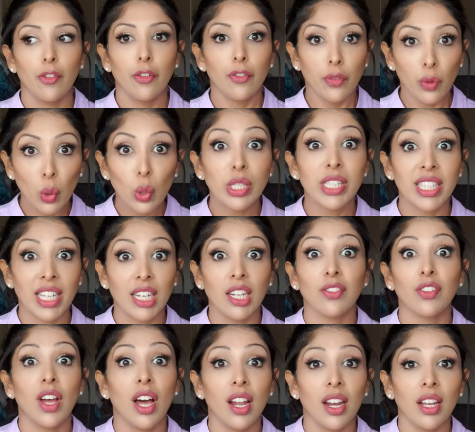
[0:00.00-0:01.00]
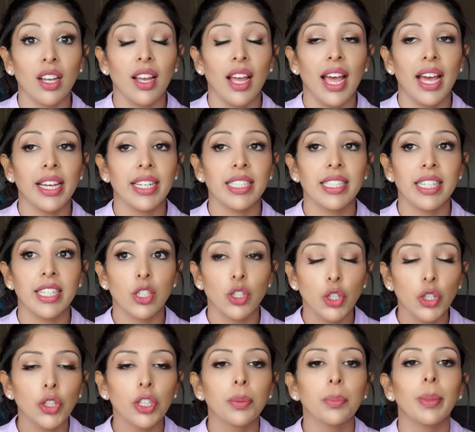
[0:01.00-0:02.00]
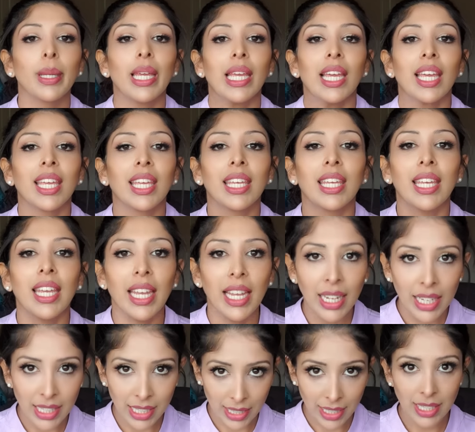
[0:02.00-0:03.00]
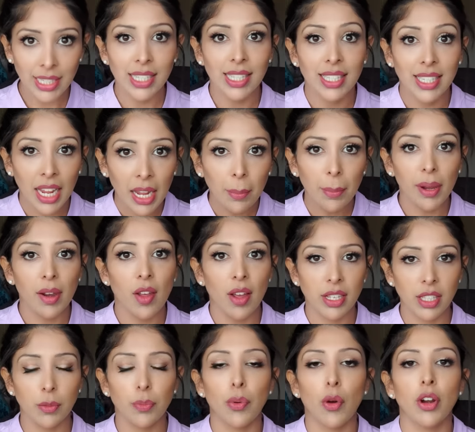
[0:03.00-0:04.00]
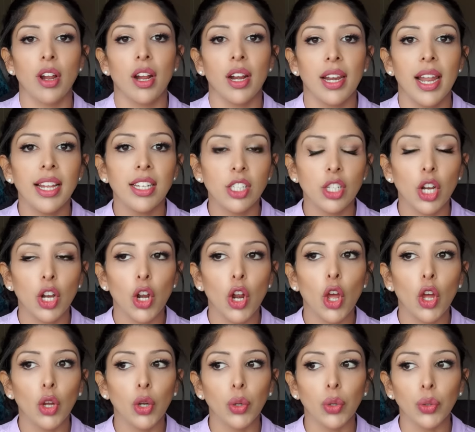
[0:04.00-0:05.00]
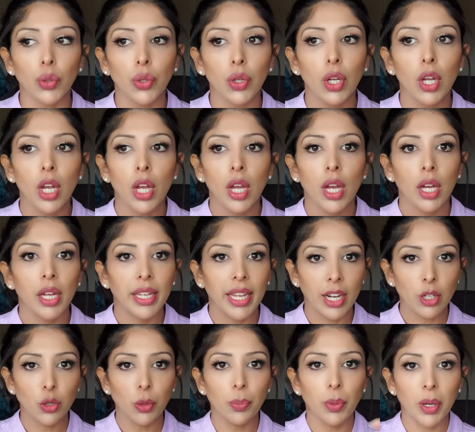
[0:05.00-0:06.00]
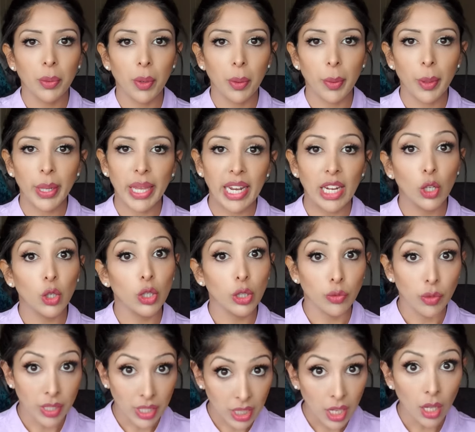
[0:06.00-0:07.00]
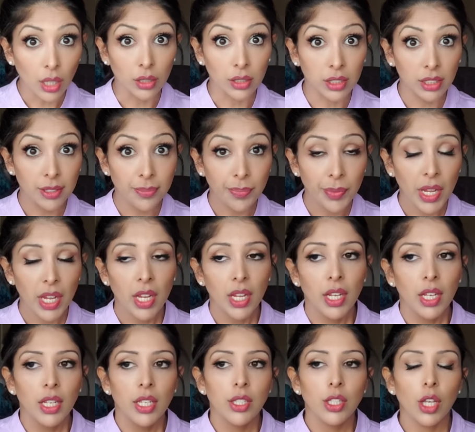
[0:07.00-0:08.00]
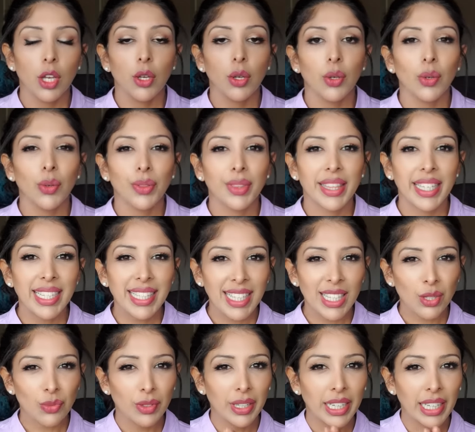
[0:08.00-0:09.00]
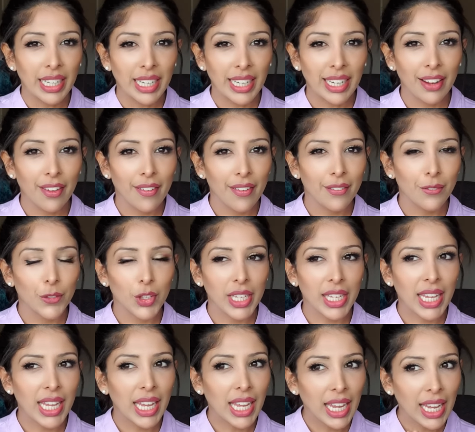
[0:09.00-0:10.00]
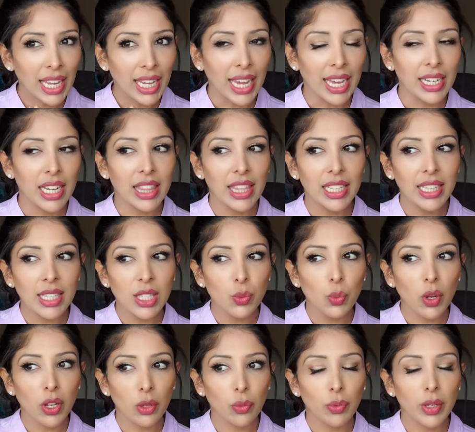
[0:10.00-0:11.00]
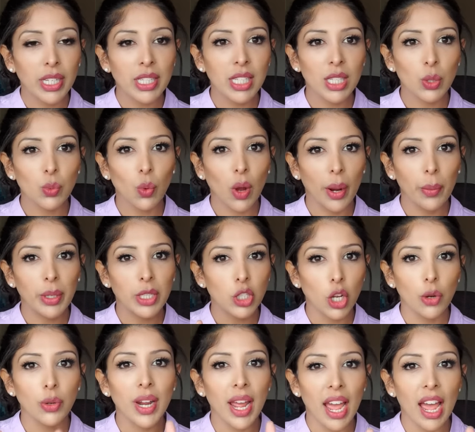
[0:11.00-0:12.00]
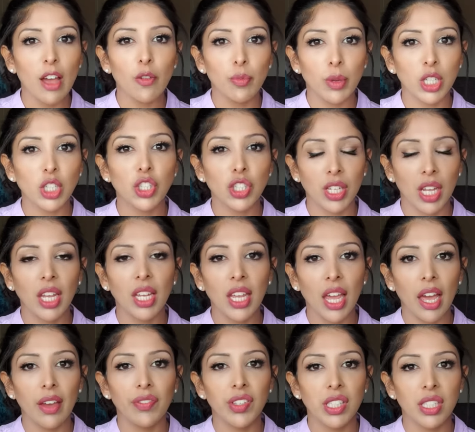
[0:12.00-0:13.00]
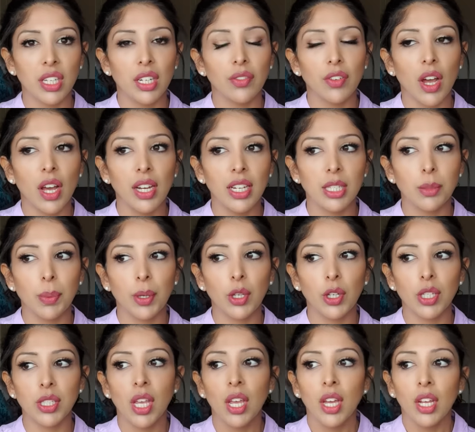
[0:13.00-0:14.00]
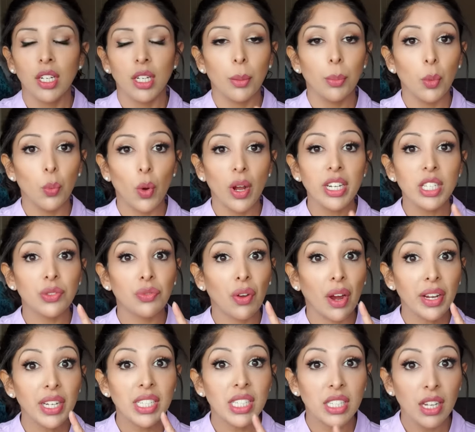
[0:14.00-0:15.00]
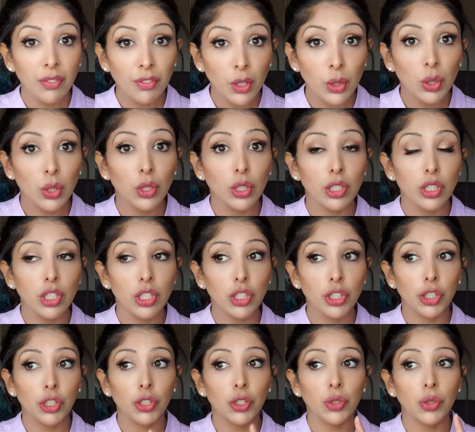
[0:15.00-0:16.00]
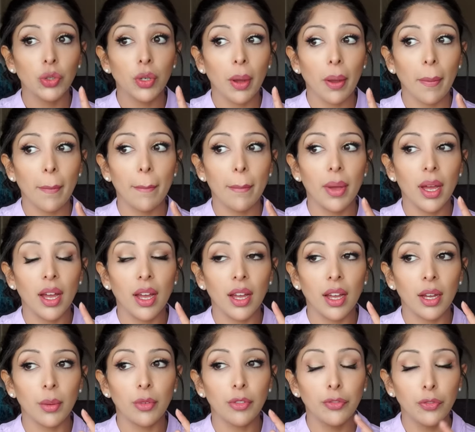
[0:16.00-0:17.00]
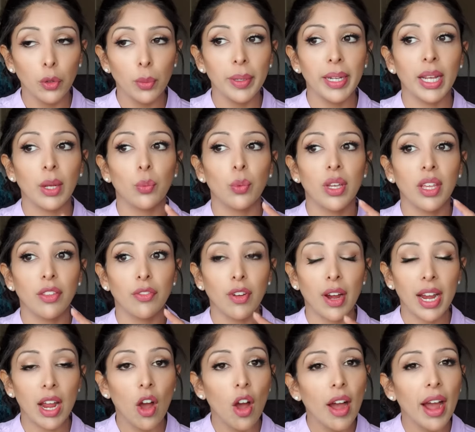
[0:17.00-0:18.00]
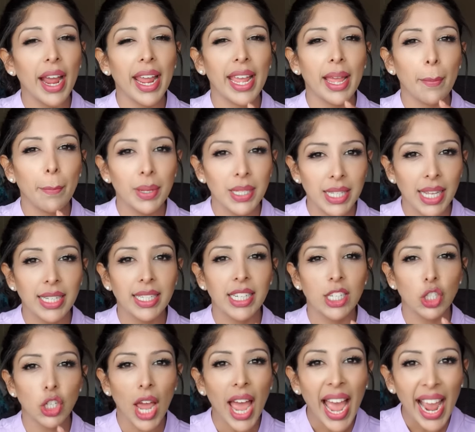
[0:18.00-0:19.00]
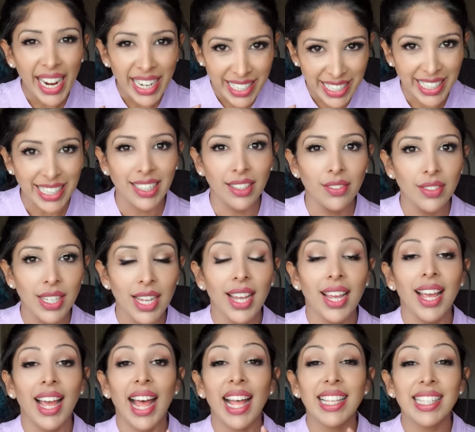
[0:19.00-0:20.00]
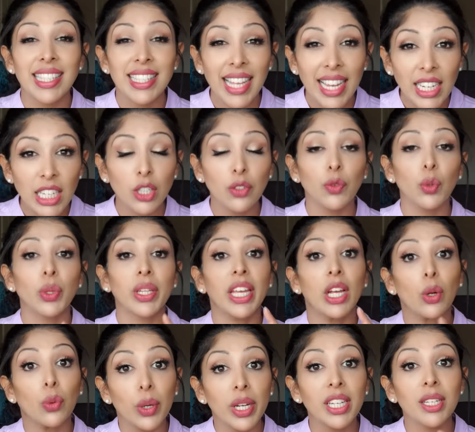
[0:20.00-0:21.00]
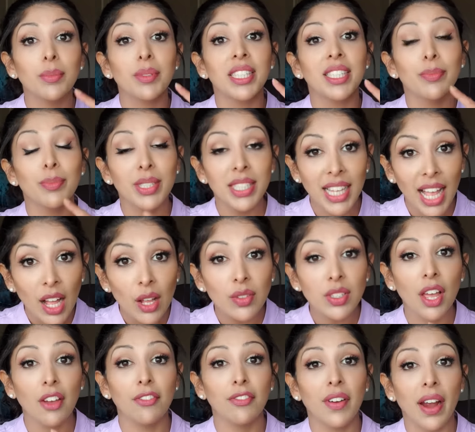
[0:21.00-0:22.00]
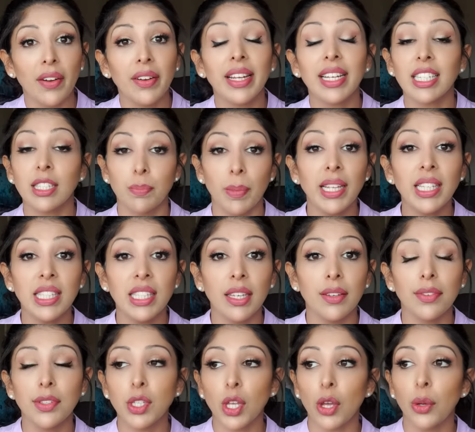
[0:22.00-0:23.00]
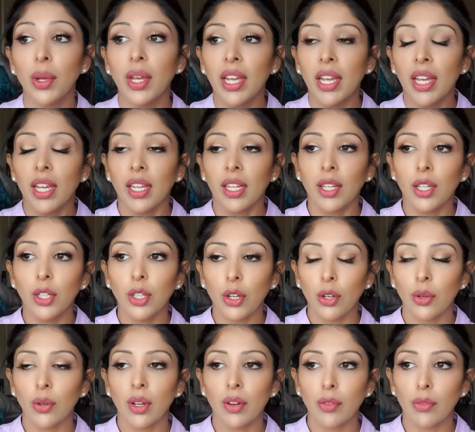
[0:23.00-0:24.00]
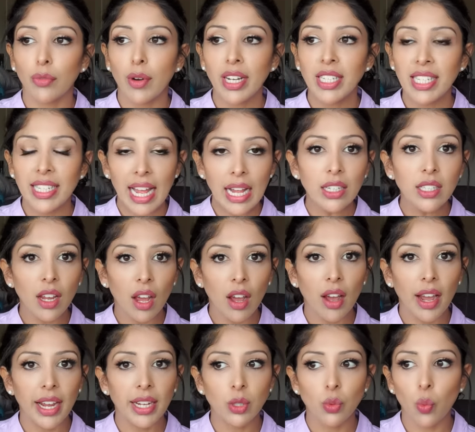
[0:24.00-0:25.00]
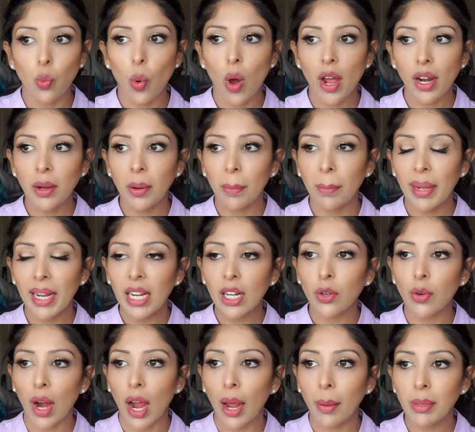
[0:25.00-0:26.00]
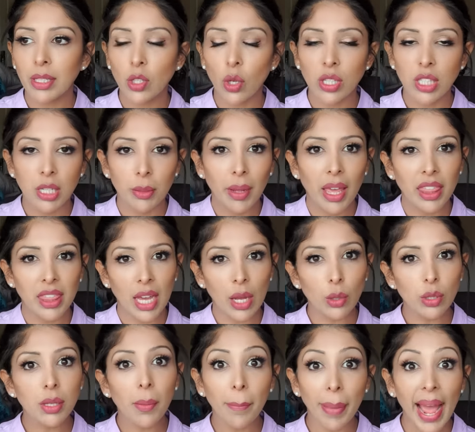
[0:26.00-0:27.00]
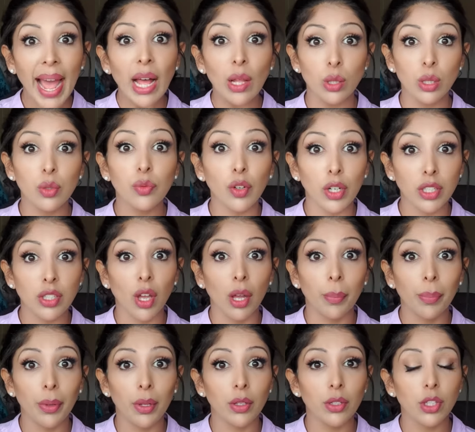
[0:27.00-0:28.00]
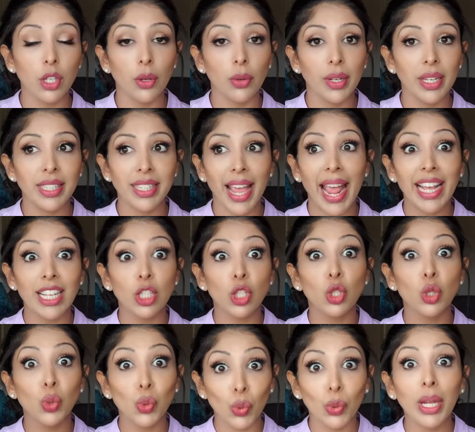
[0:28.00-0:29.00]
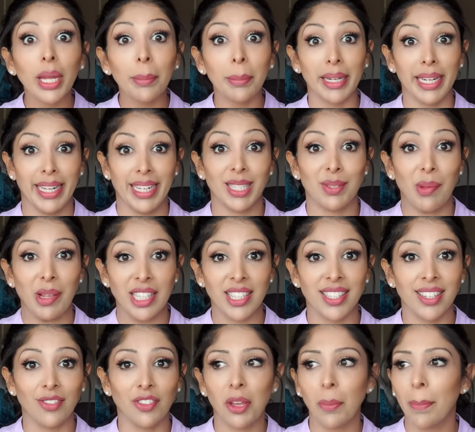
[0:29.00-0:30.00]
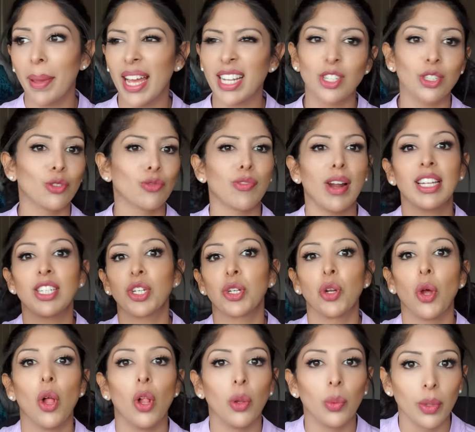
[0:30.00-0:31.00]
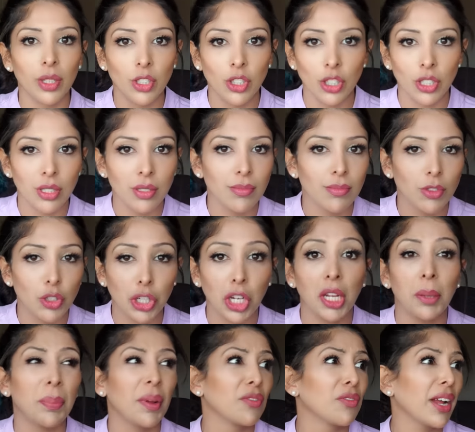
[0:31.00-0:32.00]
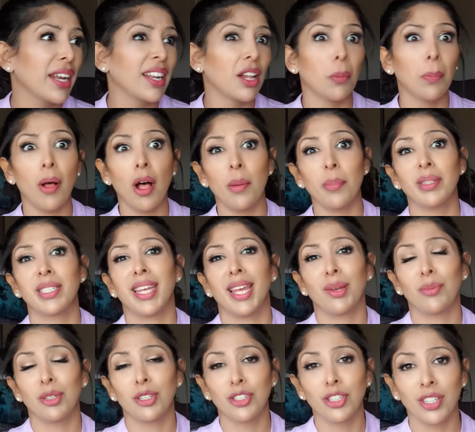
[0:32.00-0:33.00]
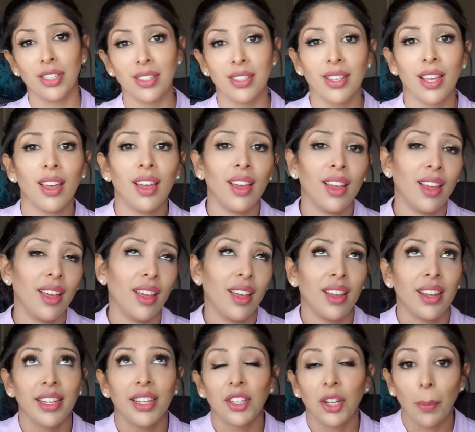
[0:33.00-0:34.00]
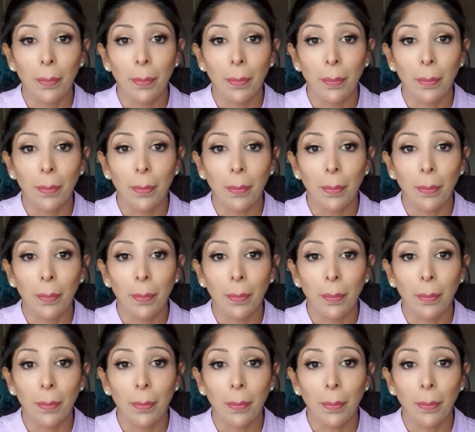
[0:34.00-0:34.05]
for skin of color, and it took me years to stabilize a product, let alone get to a point where we're getting good results. So this is really key, and I think this is one of the reasons why we don't have much skincare for skin of color, is because number one, it's very difficult to formulate with very high percentage actives, and second of all, the ingredients themselves are very expensive. So you know, retinaldehyde, 1 milligram is costing me £1,000, for example. So it's extremely expensive compared to retinol, which is cheap, and retinol palmitate, which is, you know,